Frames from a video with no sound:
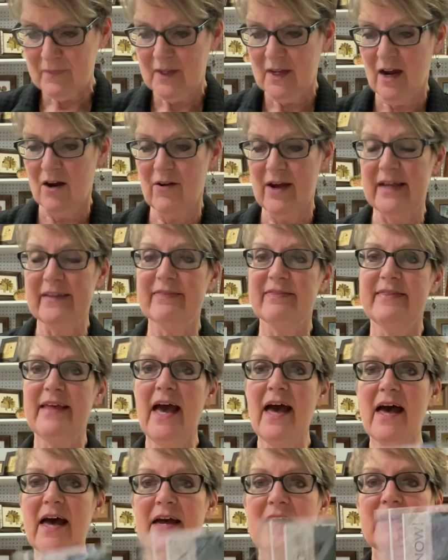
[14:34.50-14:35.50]
All right,
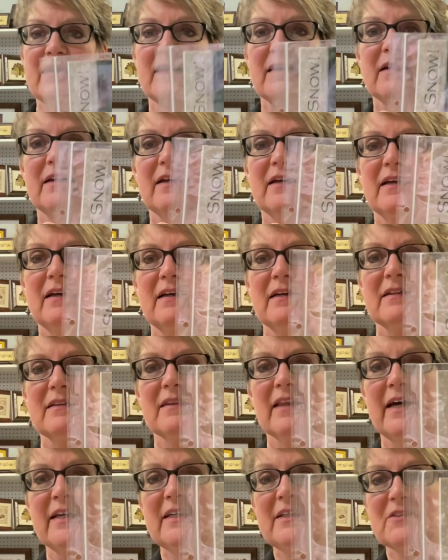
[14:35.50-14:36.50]
then
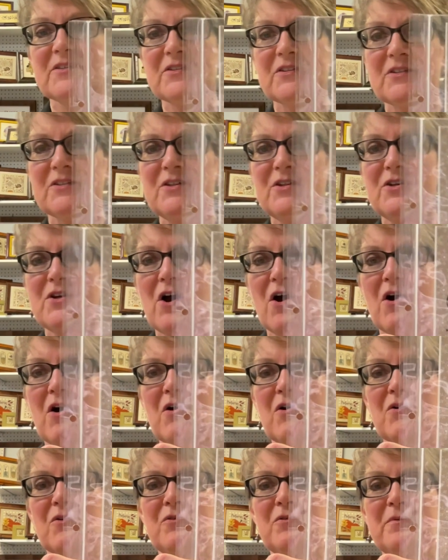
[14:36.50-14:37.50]
Let It
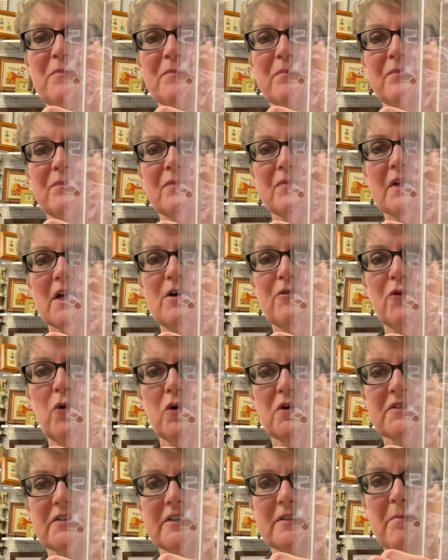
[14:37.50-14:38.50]
Snow. Of
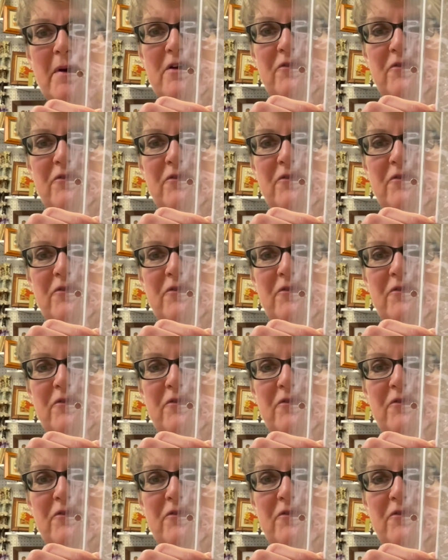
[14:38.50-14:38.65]
course, it's my